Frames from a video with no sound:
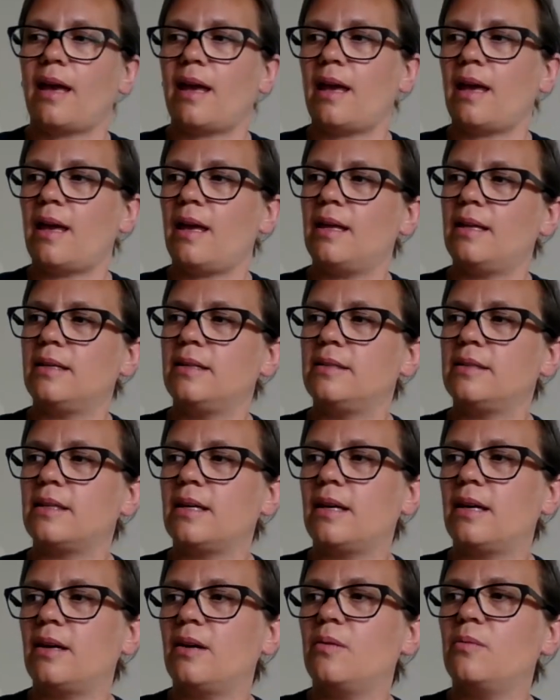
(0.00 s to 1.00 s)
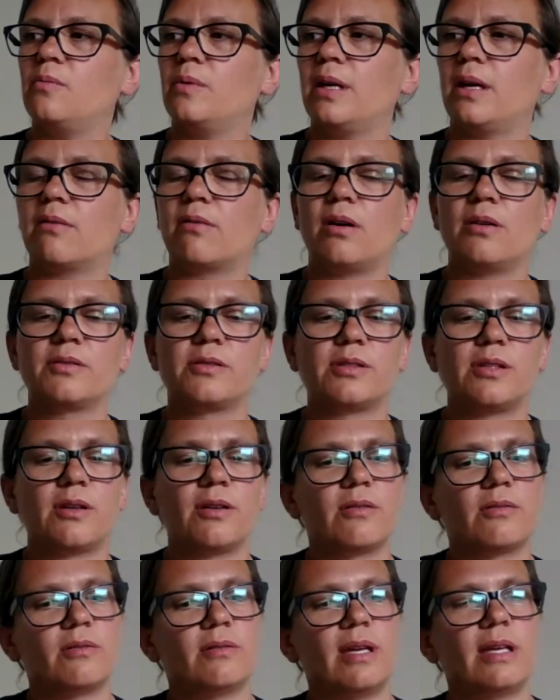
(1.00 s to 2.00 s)
And we are
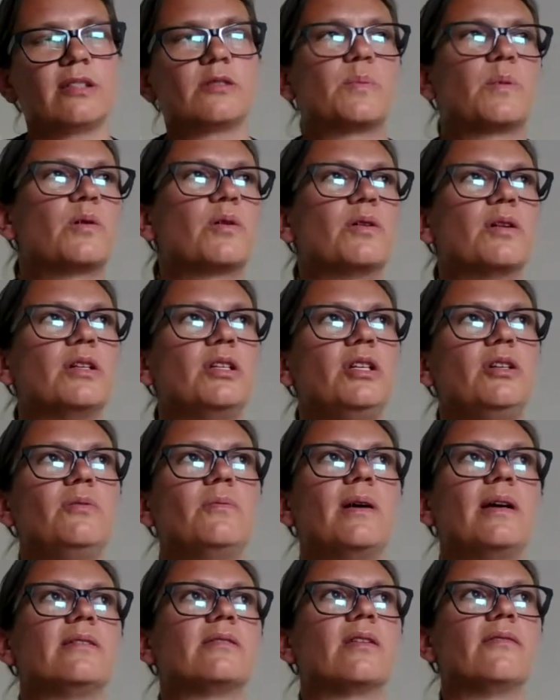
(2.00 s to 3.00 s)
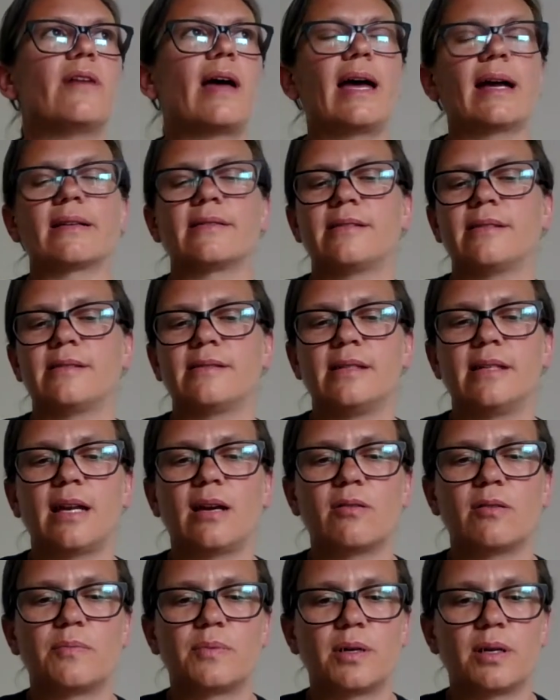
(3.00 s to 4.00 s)
also exploring new ways of accessing
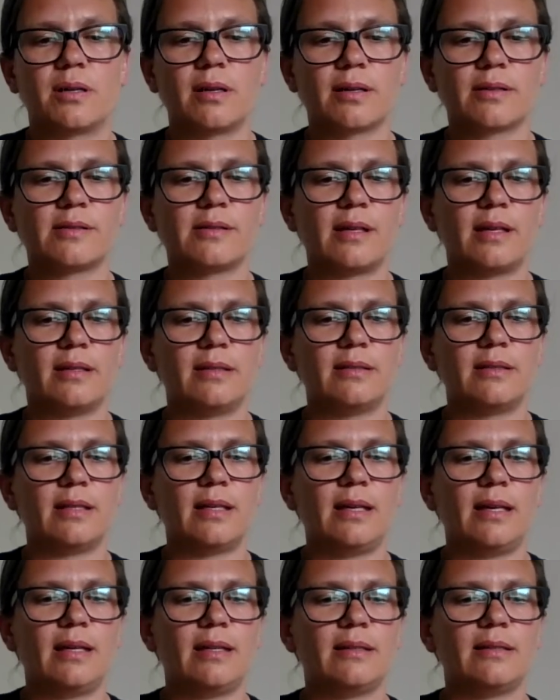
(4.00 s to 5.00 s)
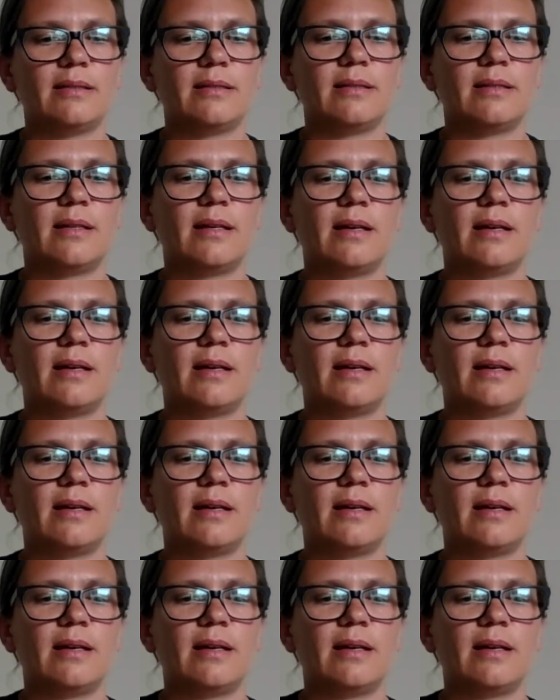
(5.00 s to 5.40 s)
our products and